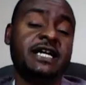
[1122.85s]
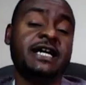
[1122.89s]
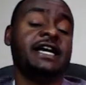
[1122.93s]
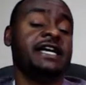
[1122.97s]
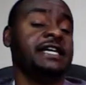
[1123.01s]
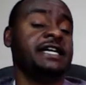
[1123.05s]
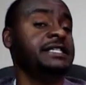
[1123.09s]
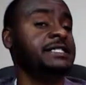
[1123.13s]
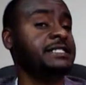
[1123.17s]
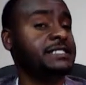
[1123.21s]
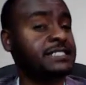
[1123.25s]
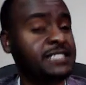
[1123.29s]

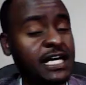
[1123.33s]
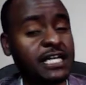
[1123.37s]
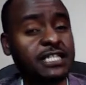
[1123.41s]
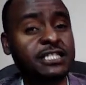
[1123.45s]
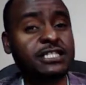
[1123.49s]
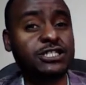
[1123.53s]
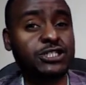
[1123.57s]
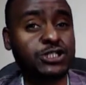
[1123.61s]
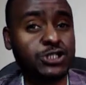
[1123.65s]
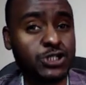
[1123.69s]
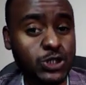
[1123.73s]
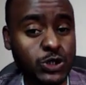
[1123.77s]
in that
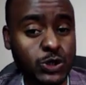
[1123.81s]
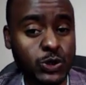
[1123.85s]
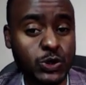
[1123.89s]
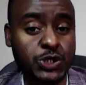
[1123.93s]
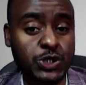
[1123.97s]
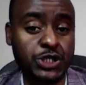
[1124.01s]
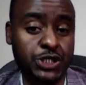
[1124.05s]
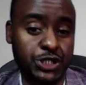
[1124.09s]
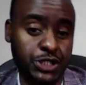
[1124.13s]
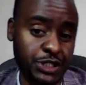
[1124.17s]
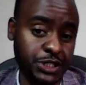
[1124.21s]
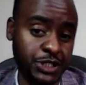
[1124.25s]

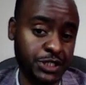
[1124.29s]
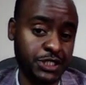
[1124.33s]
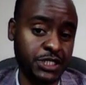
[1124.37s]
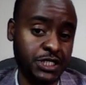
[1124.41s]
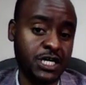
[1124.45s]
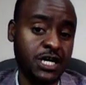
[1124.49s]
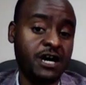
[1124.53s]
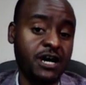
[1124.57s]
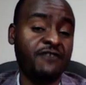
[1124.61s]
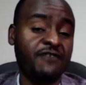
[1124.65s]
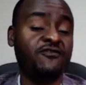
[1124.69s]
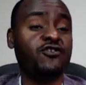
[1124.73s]
institutions
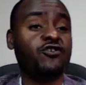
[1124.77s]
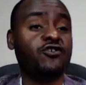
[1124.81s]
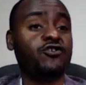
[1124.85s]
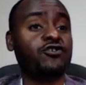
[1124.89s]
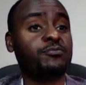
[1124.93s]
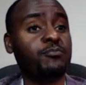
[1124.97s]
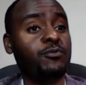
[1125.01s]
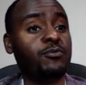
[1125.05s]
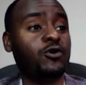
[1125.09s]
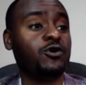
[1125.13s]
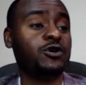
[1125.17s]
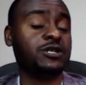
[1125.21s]
for
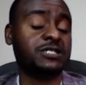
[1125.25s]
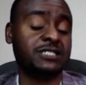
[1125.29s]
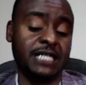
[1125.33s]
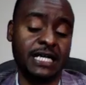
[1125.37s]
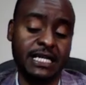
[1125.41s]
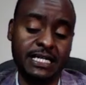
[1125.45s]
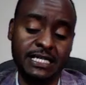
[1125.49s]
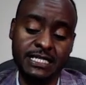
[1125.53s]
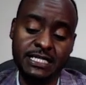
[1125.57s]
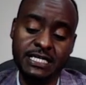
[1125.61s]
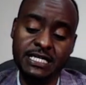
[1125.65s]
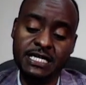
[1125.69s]
more
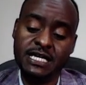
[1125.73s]
than,